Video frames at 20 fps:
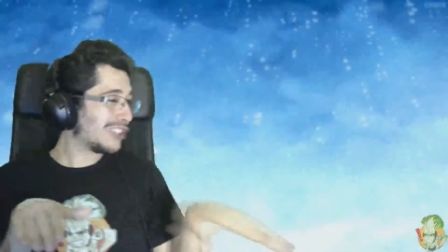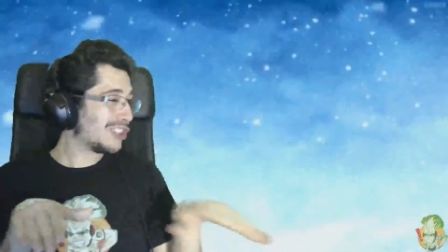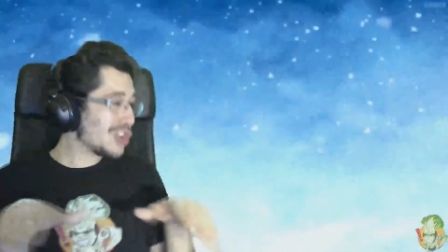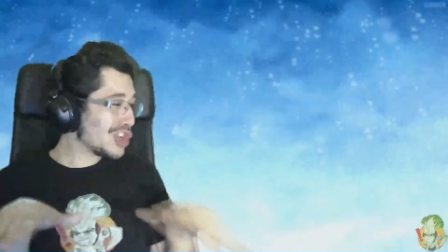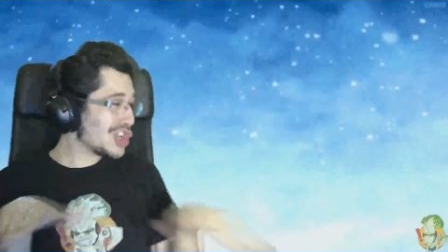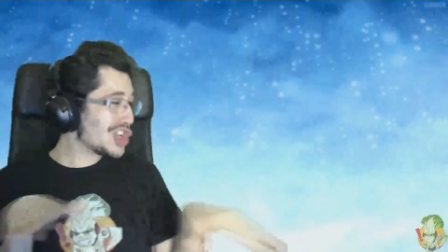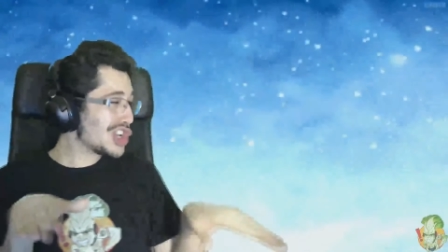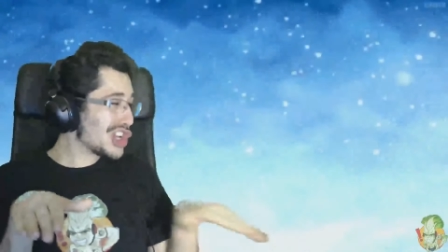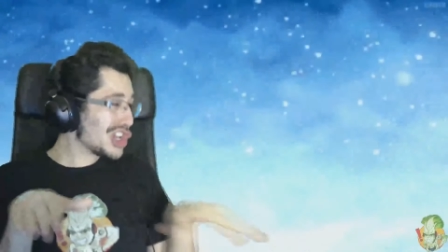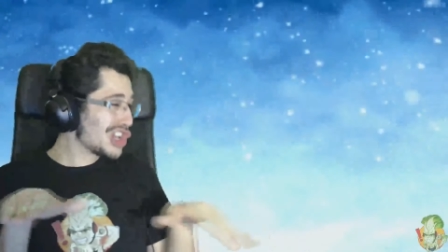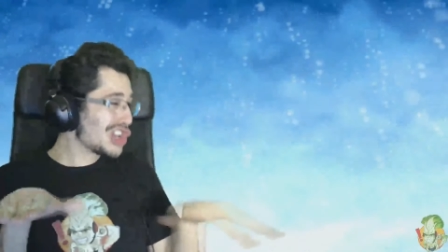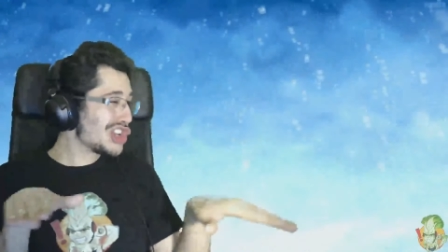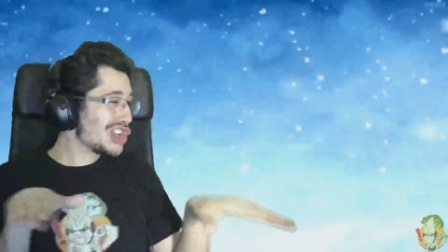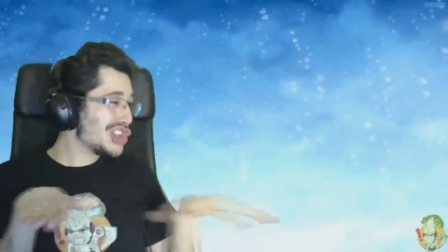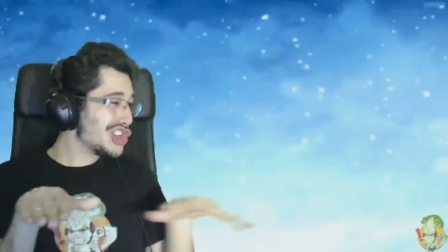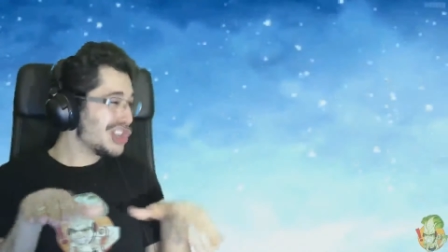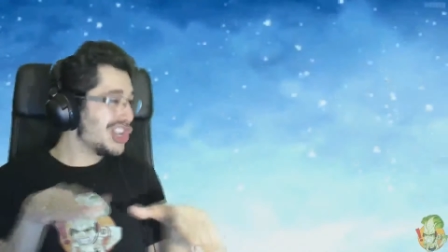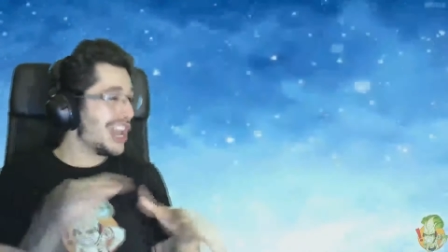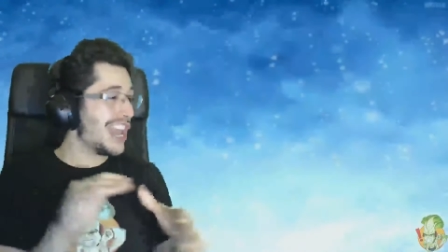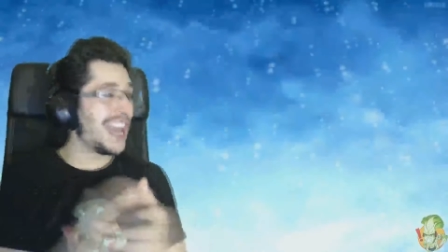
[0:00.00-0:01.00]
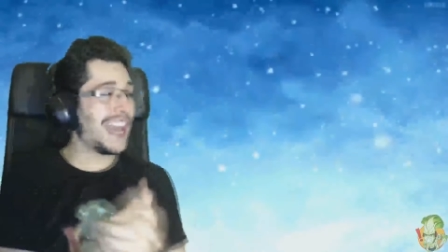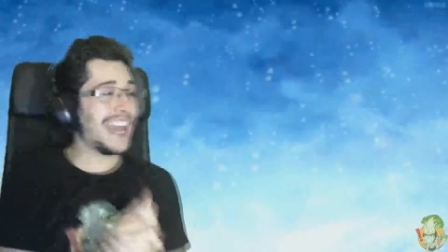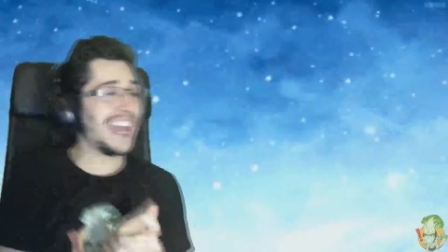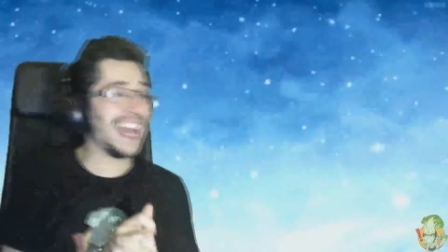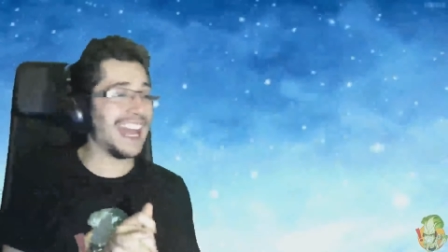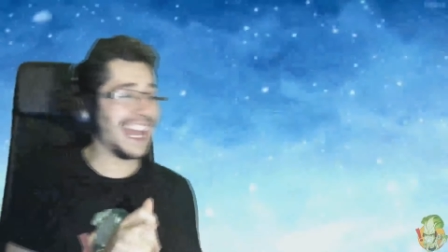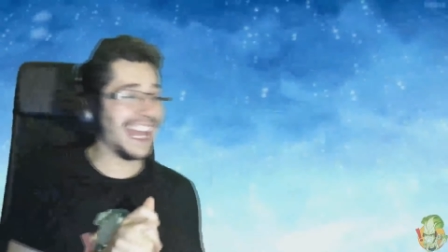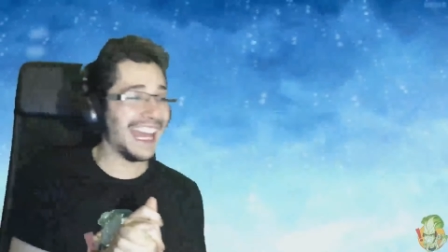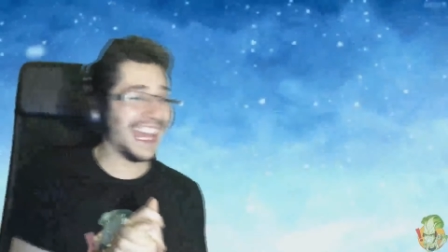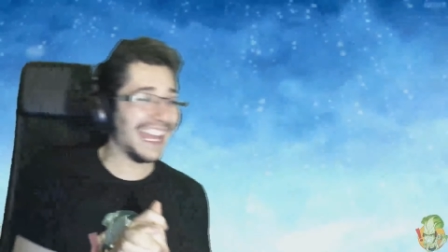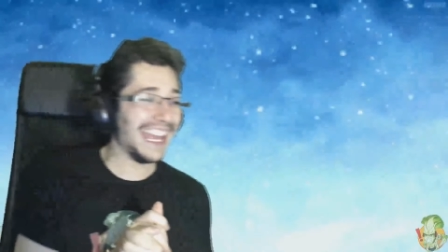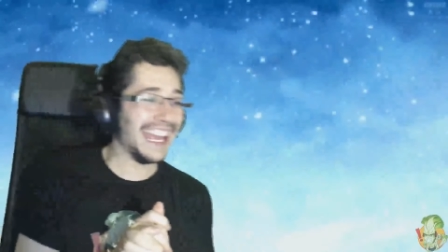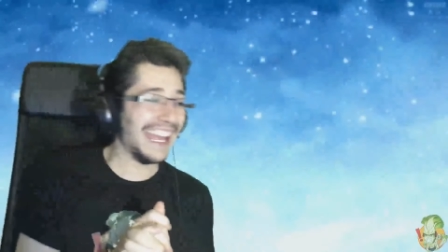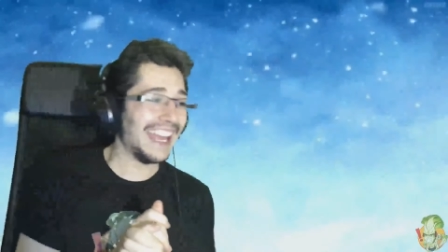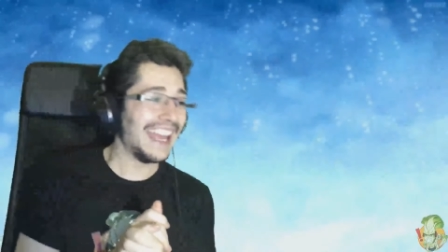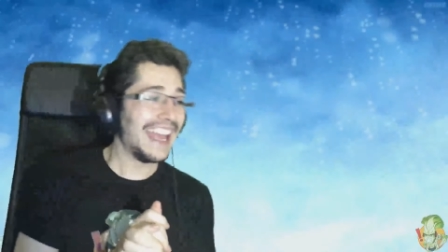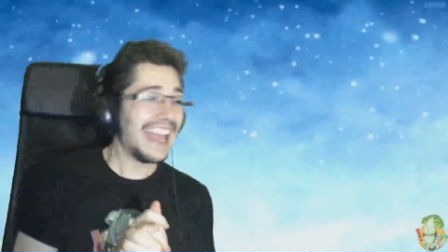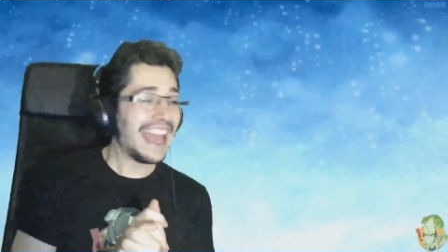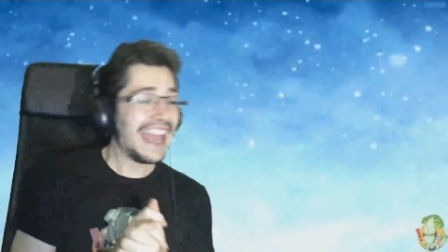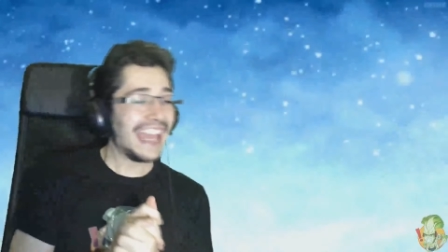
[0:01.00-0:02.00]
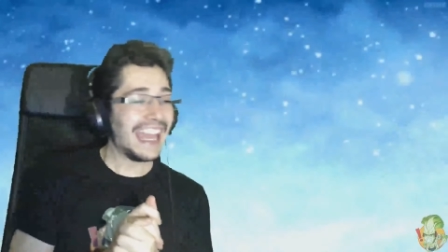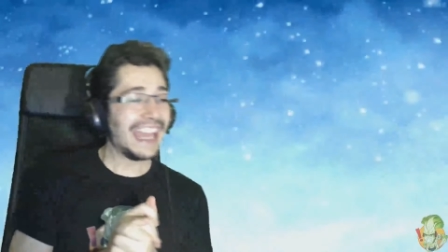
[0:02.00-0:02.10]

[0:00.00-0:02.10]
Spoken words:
Woo!